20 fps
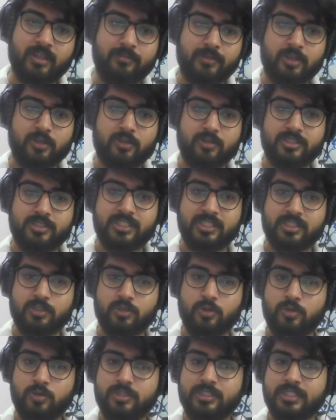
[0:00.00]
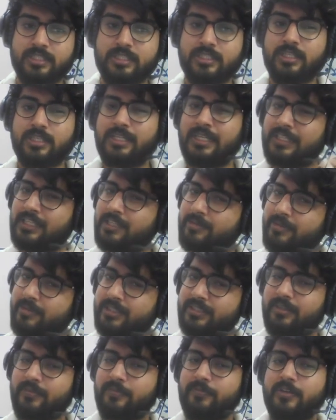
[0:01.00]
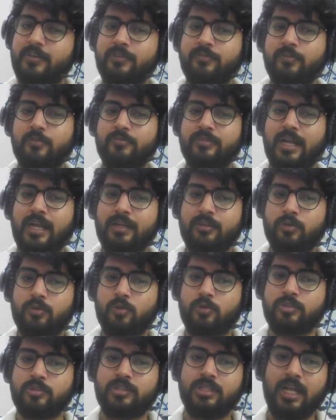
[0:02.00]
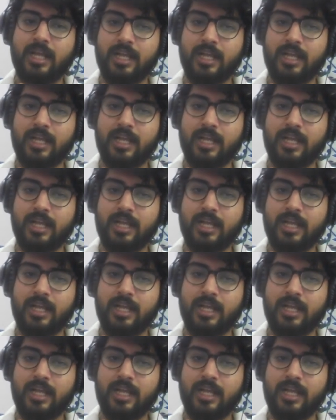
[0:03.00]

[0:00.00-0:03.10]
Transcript: because this course is a little bit different from that course.